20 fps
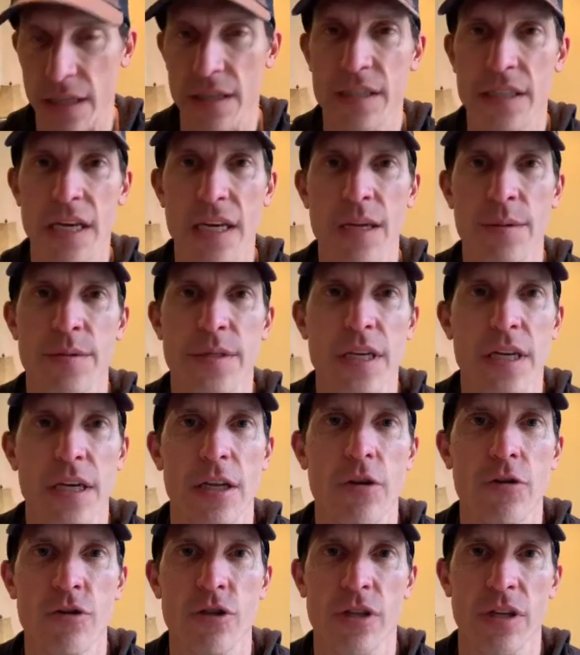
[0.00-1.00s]
Stadium
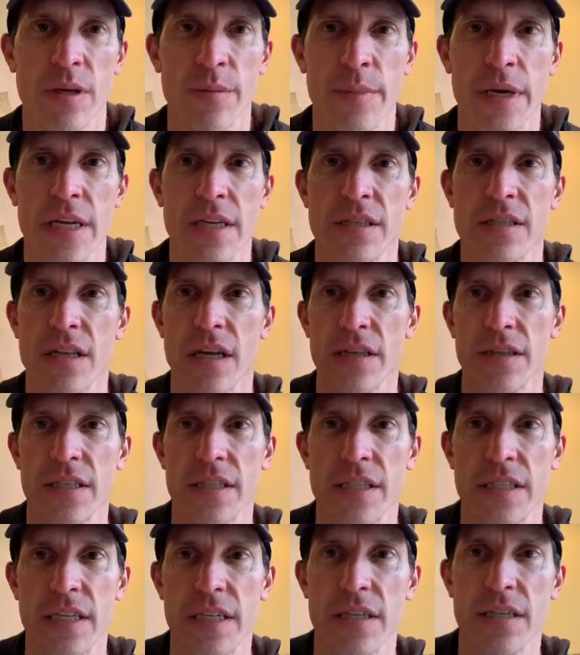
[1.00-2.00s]
seating usually means that the
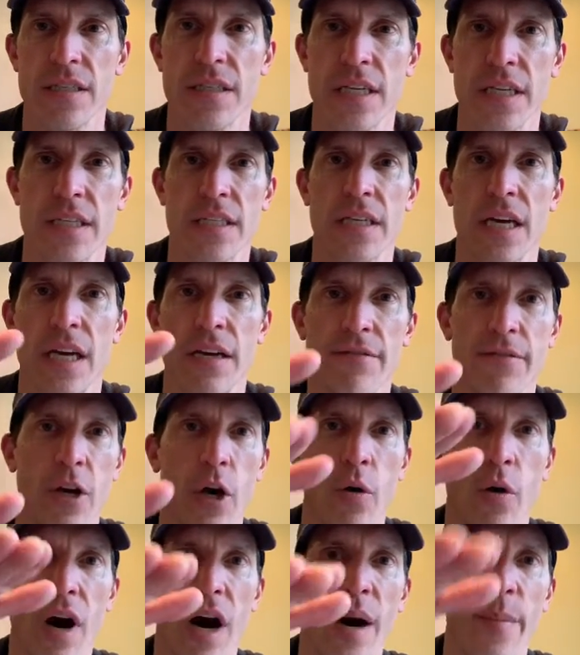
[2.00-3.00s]
seats kind of
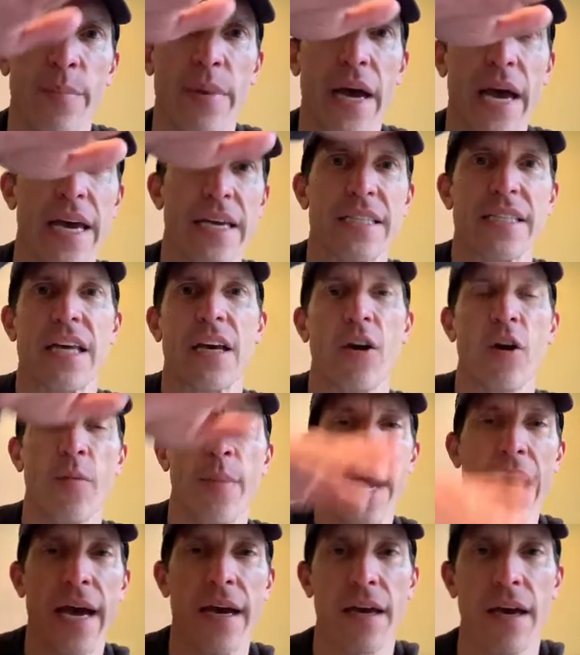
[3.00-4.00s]
go up as they go
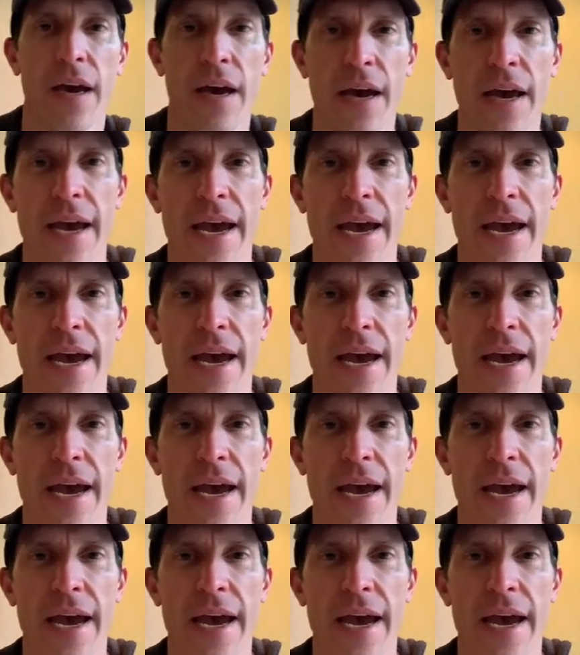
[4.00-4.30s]
back,